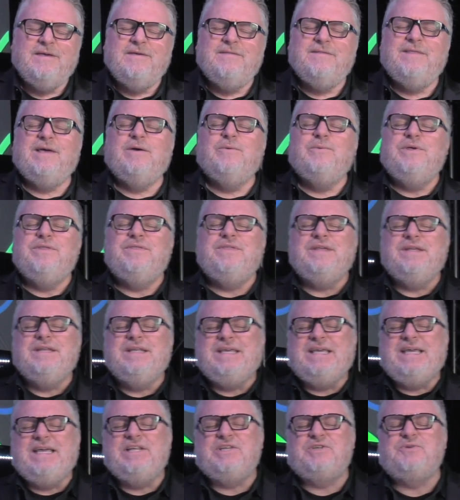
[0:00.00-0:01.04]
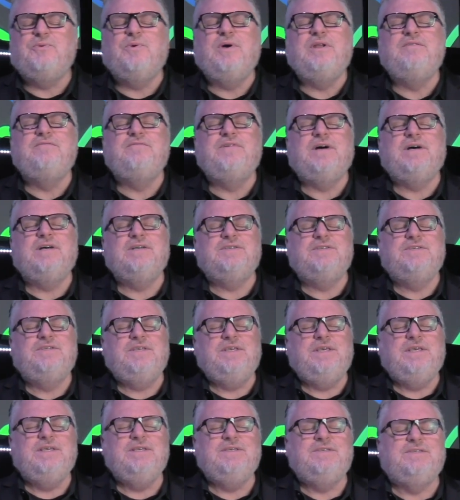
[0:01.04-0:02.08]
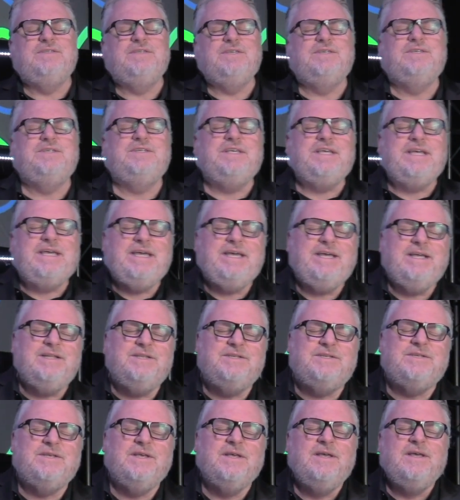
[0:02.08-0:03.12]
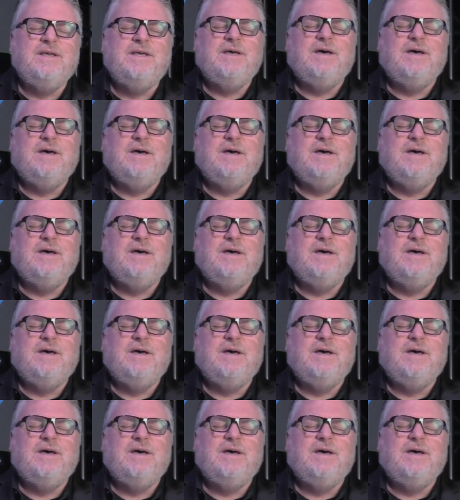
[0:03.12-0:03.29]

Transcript: that within each one of us is the seeds